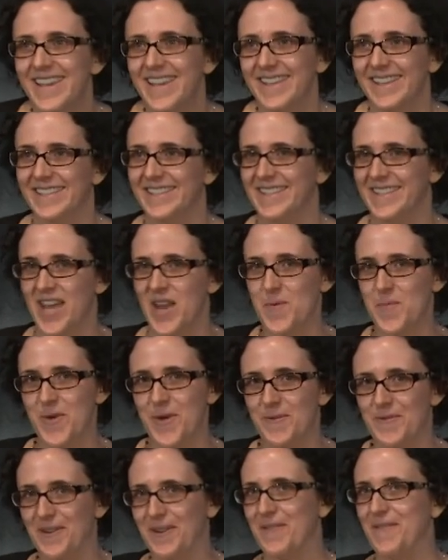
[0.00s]
This is not a
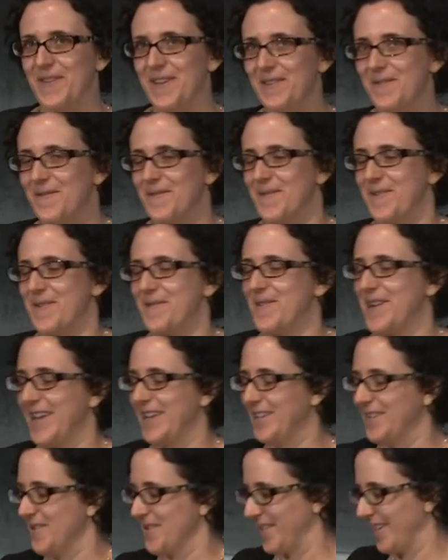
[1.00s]
perfect fit for what I
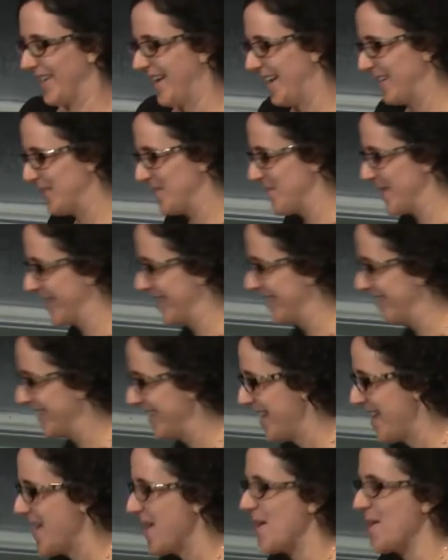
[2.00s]
do in class because
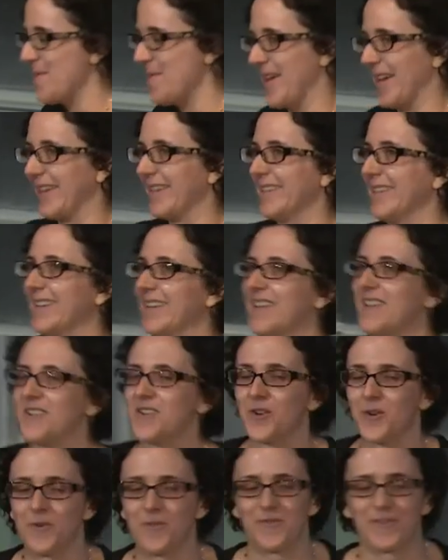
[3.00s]
I'm not going to
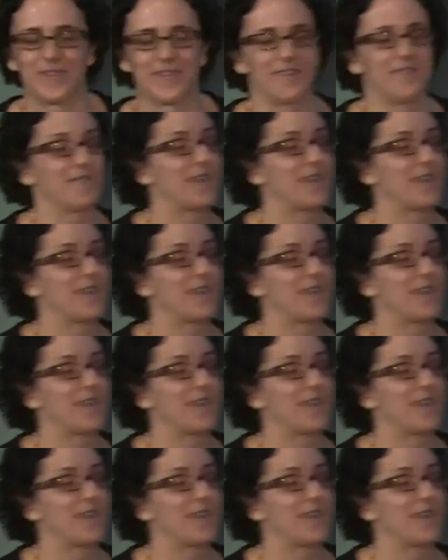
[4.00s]
go over a lot of